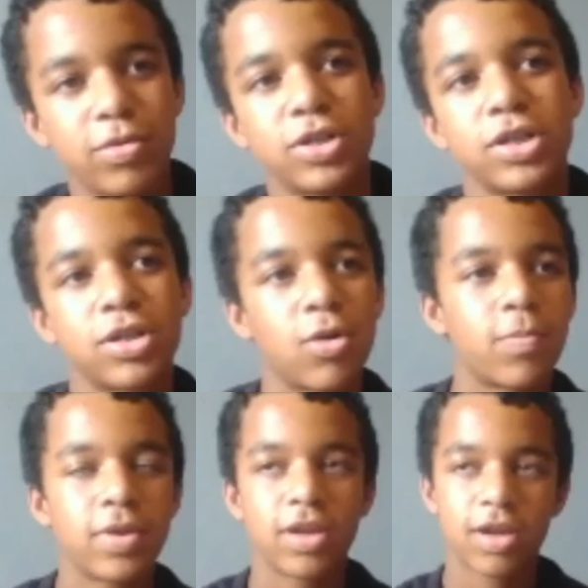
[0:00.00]
just
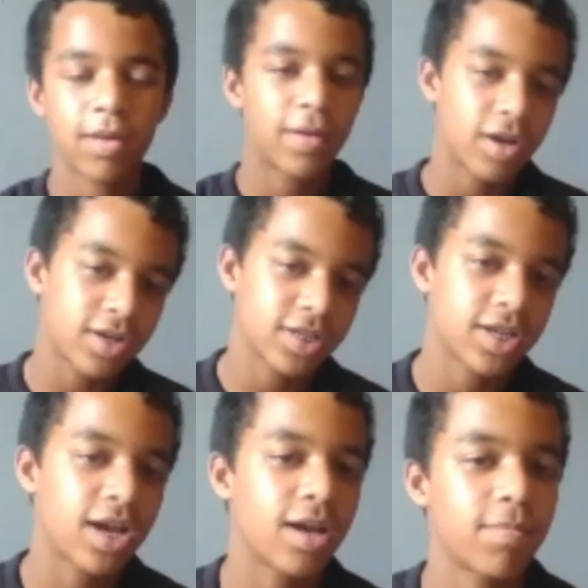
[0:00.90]
hoping to come out on
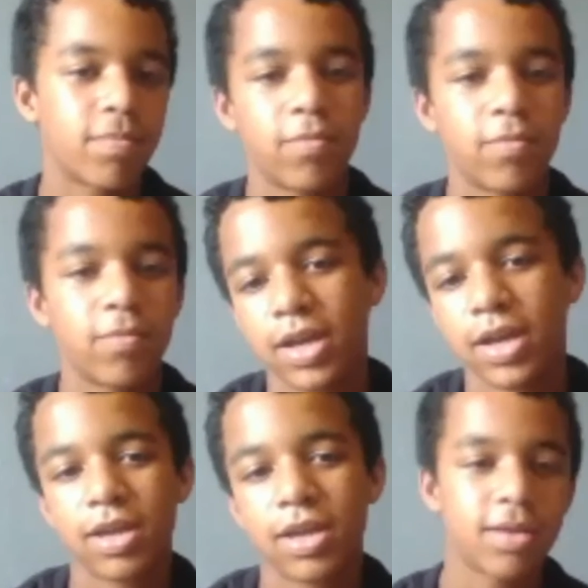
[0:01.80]
top,
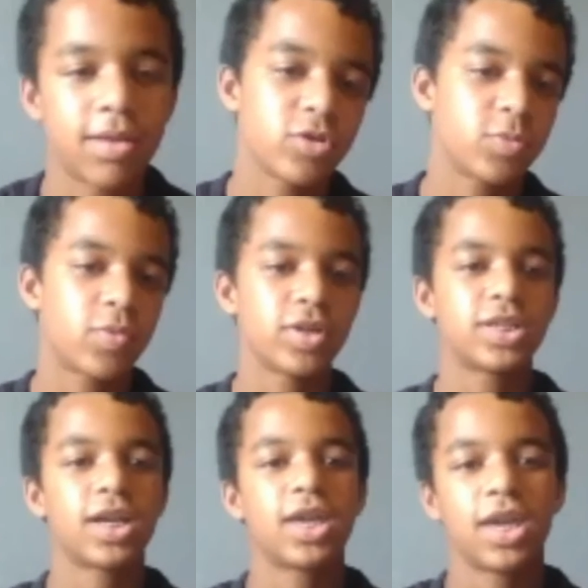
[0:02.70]
win, get the most points
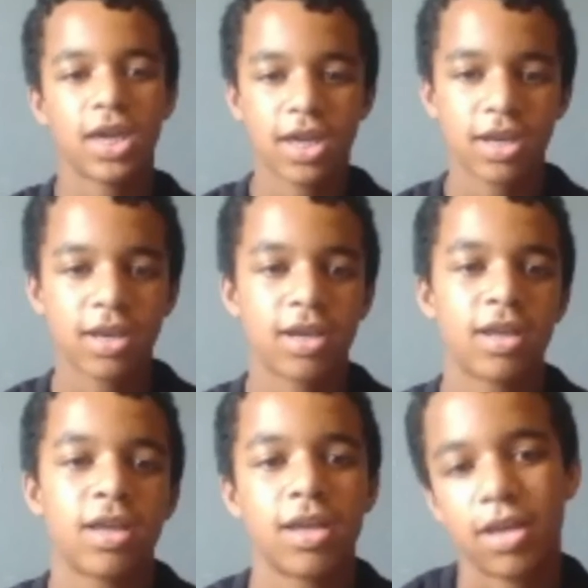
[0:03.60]
I can,
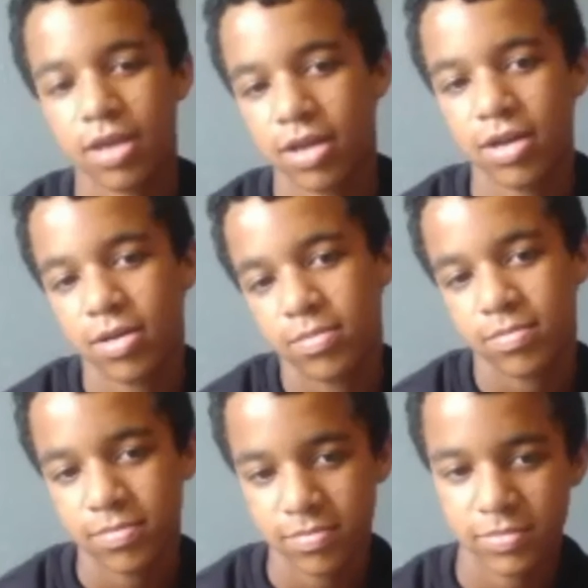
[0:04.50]
um,
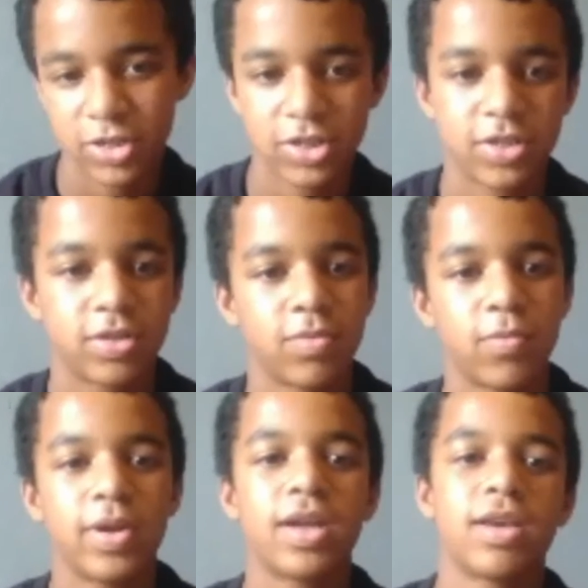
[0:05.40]
just
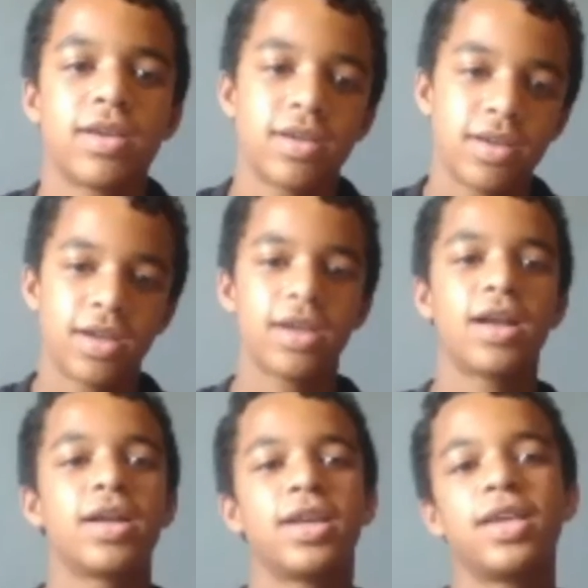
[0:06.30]
win, and
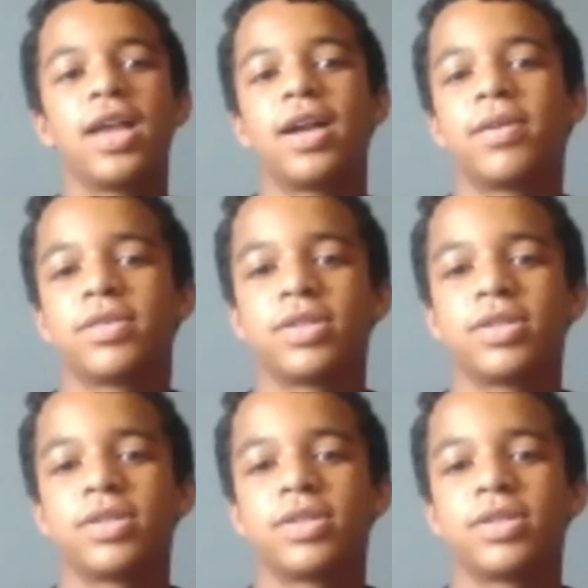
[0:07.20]
I did that. So